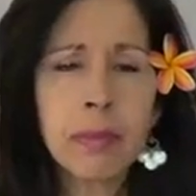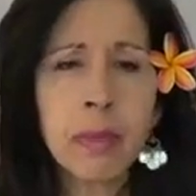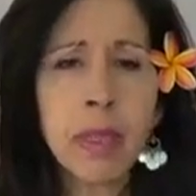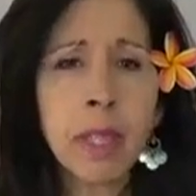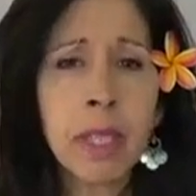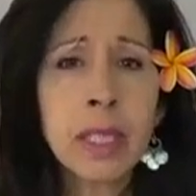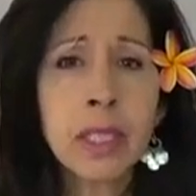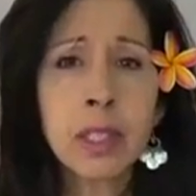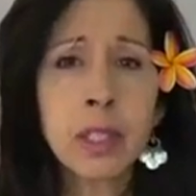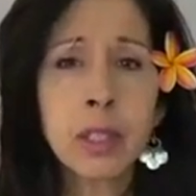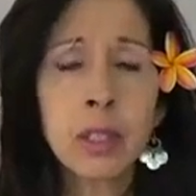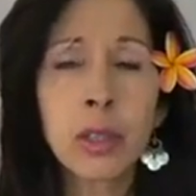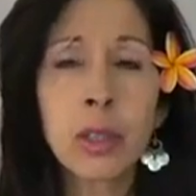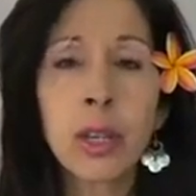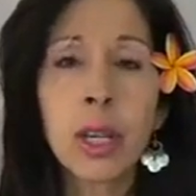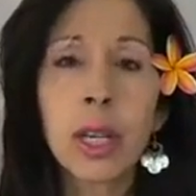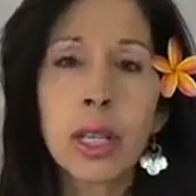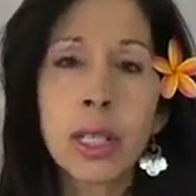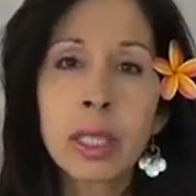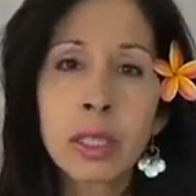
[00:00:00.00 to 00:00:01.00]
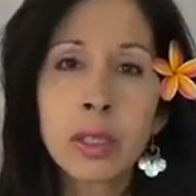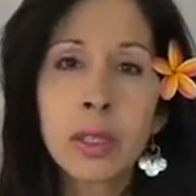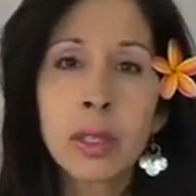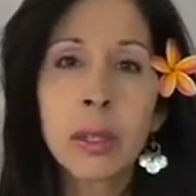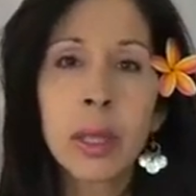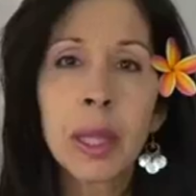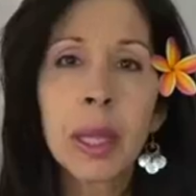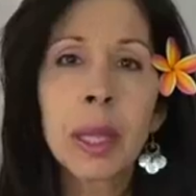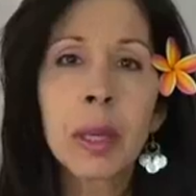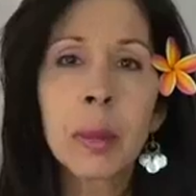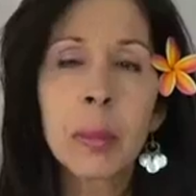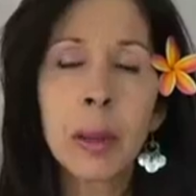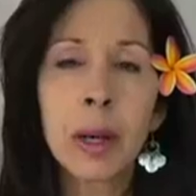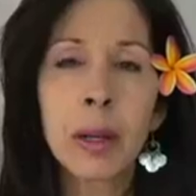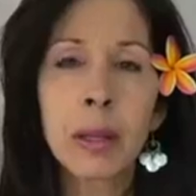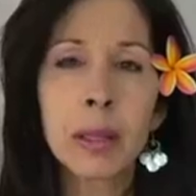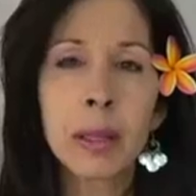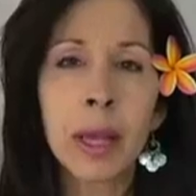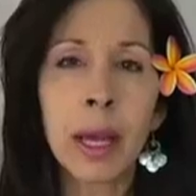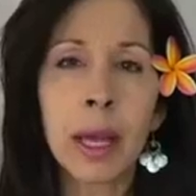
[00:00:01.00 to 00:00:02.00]
So think
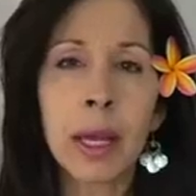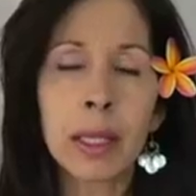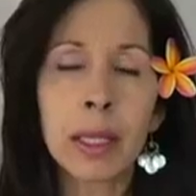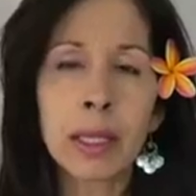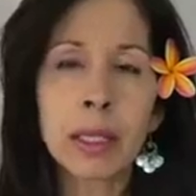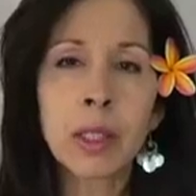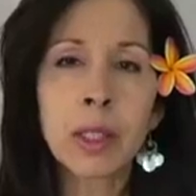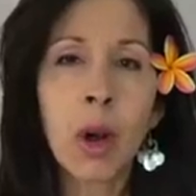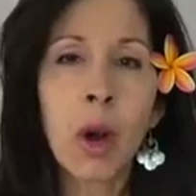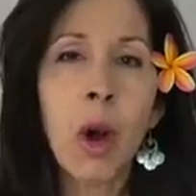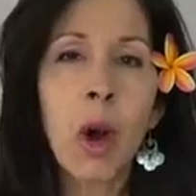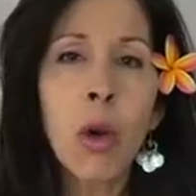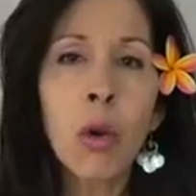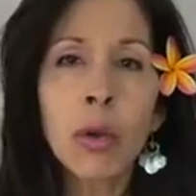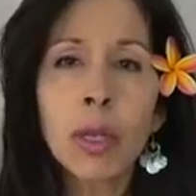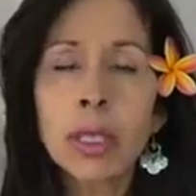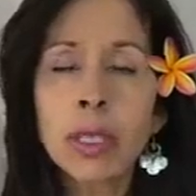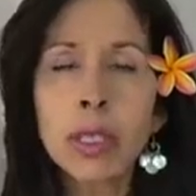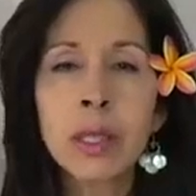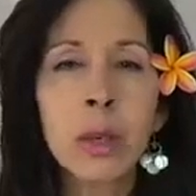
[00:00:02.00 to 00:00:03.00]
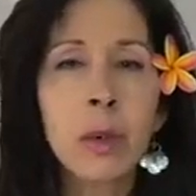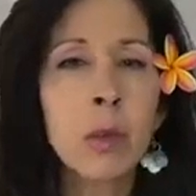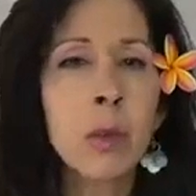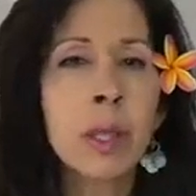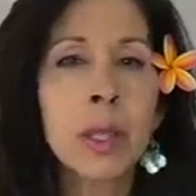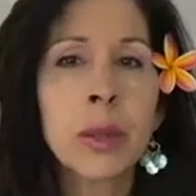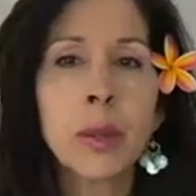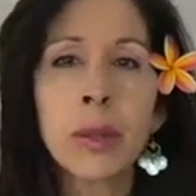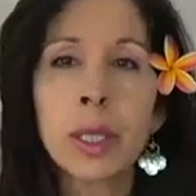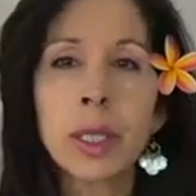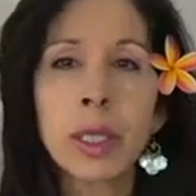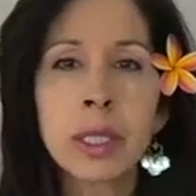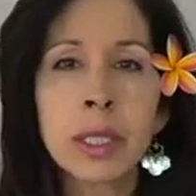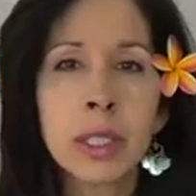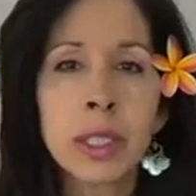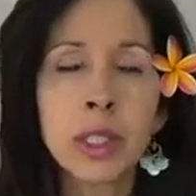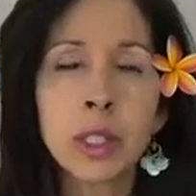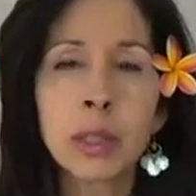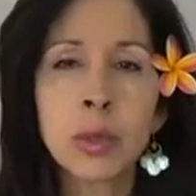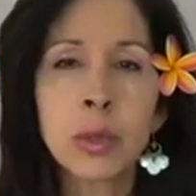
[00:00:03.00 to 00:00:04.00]
about that. It's always a win-win
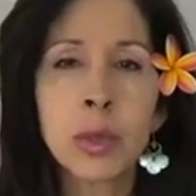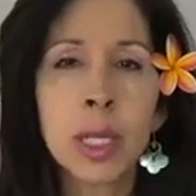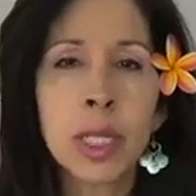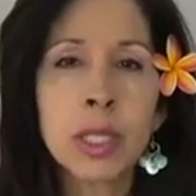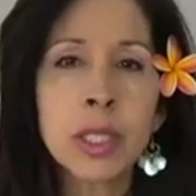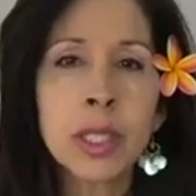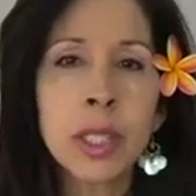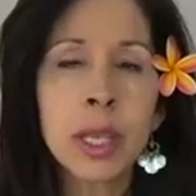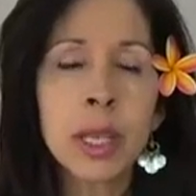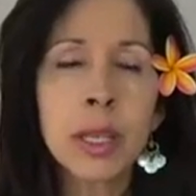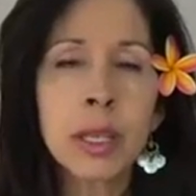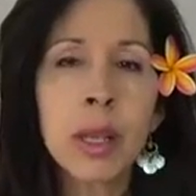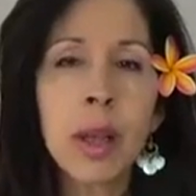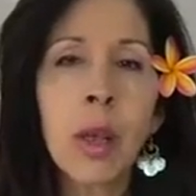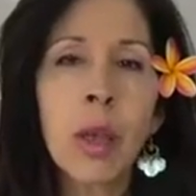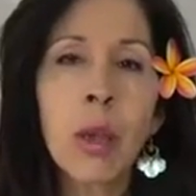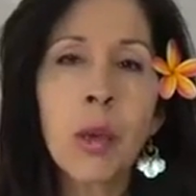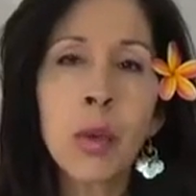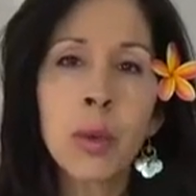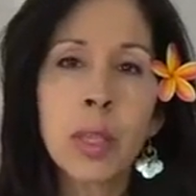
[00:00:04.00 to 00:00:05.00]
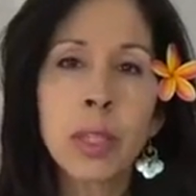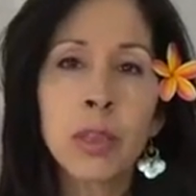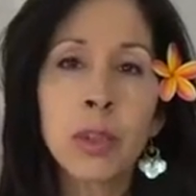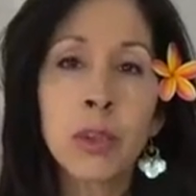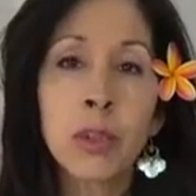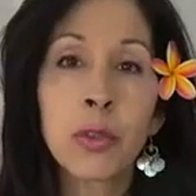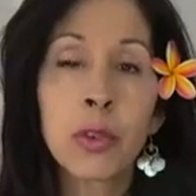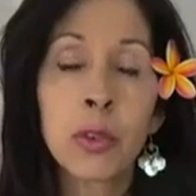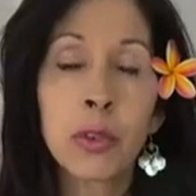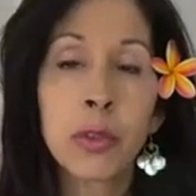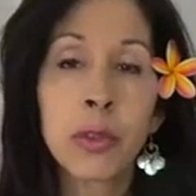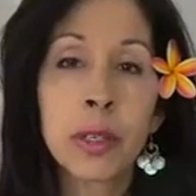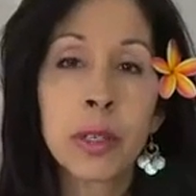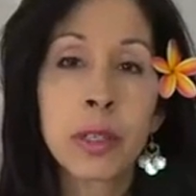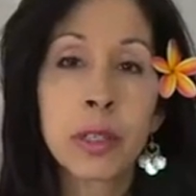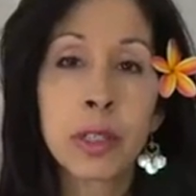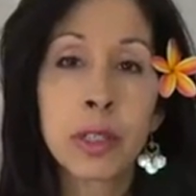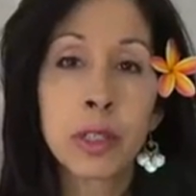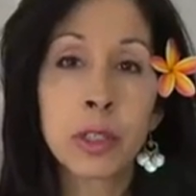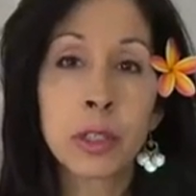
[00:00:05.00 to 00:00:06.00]
situation when you fulfill
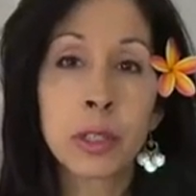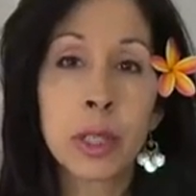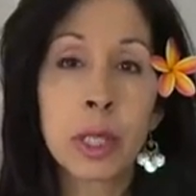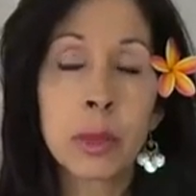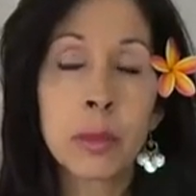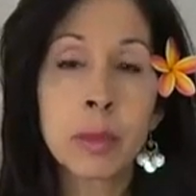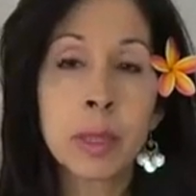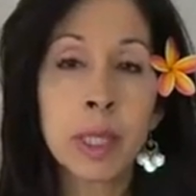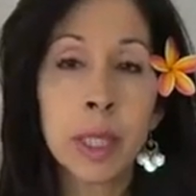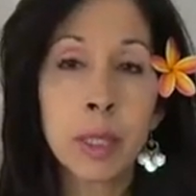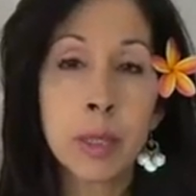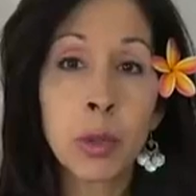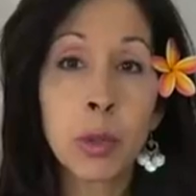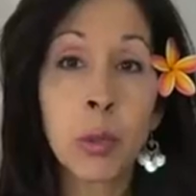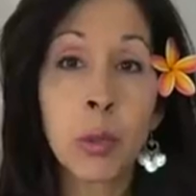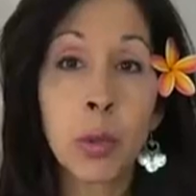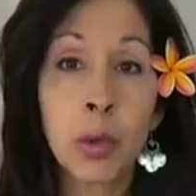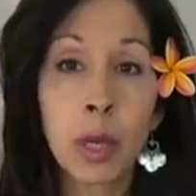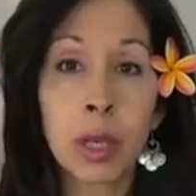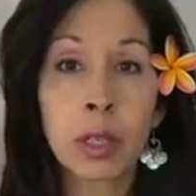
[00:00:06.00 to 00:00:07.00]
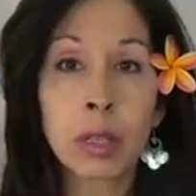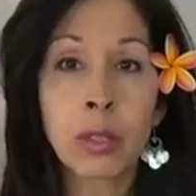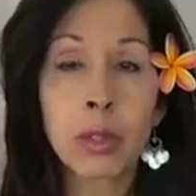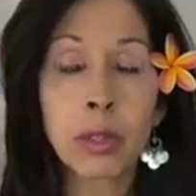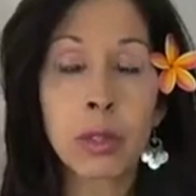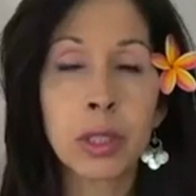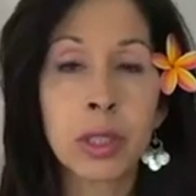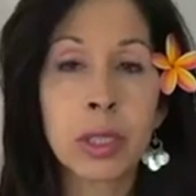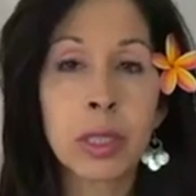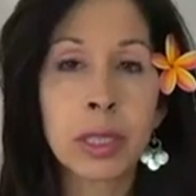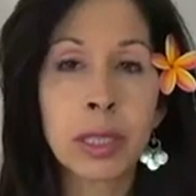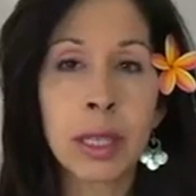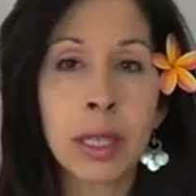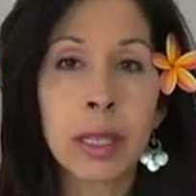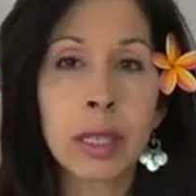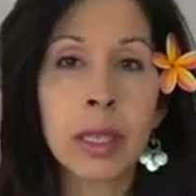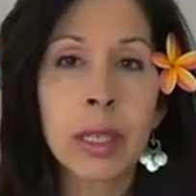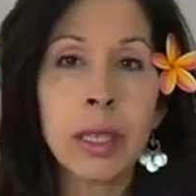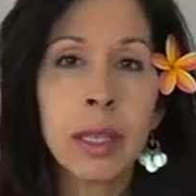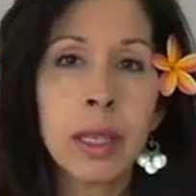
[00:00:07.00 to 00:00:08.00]
your dreams and you work towards it.